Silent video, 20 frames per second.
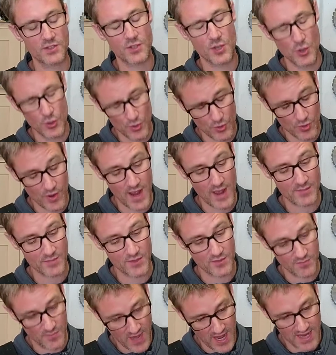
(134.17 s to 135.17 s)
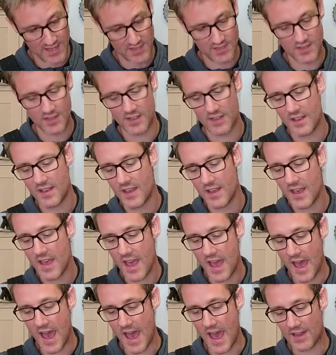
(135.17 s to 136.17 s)
2 grams of paint,
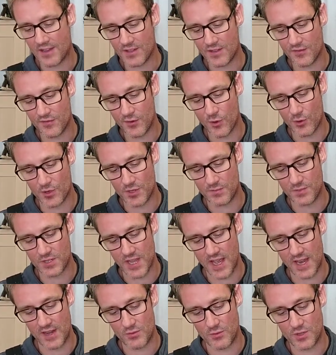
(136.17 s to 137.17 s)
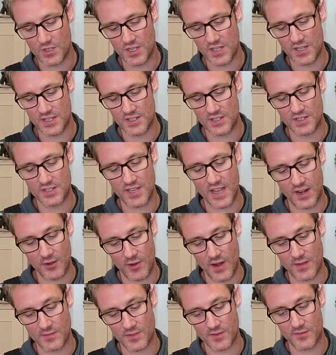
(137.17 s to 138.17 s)
and 40%, which is 10
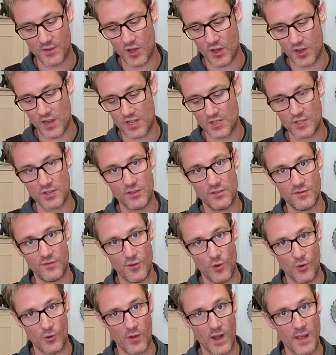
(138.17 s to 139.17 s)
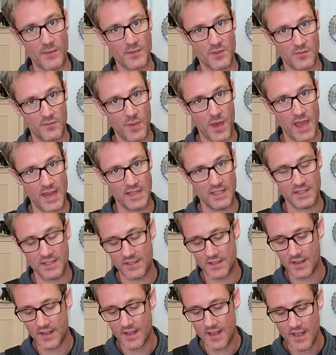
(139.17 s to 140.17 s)
grams of varnish, 4 grams of paint.
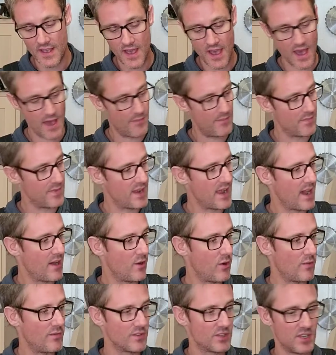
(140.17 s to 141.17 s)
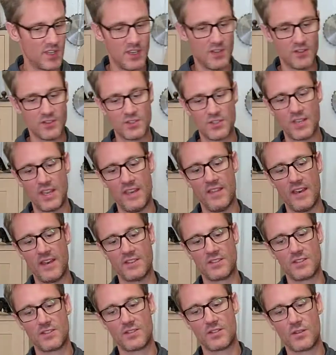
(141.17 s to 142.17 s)
Now obviously you can see
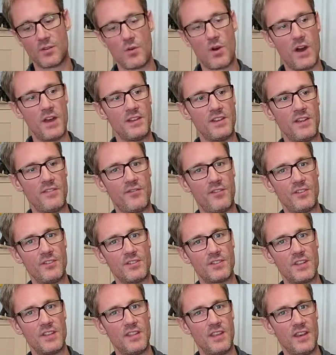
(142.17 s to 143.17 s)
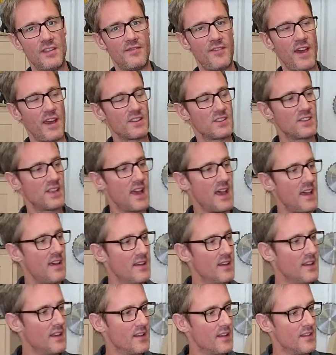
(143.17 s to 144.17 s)
there's quite a difference in the effects there.
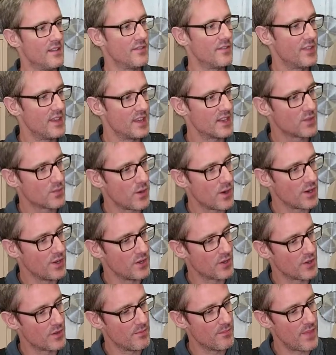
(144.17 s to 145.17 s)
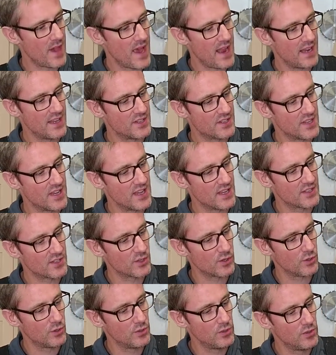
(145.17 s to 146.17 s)
This one you can barely see
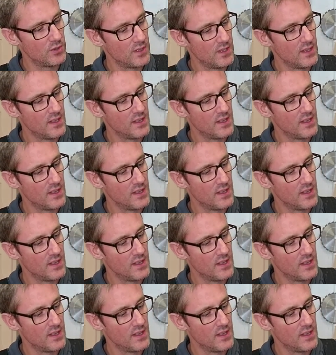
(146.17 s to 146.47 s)
at all,